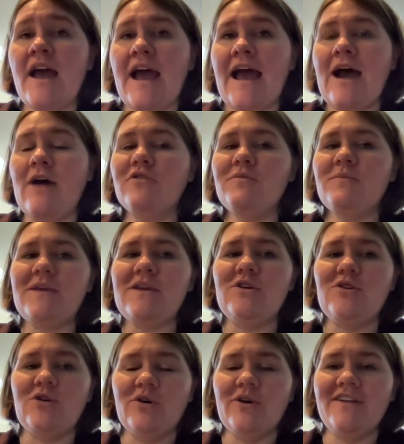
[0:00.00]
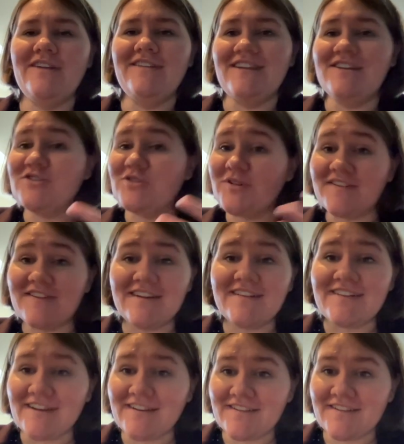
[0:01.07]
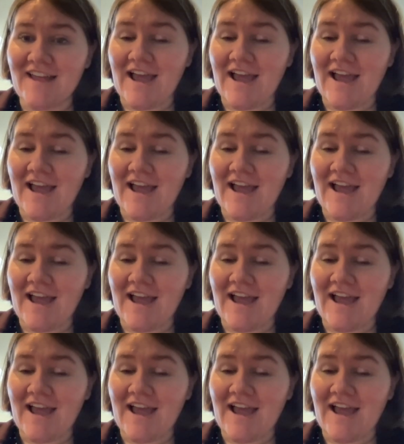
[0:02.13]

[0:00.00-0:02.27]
how to be good digital citizens,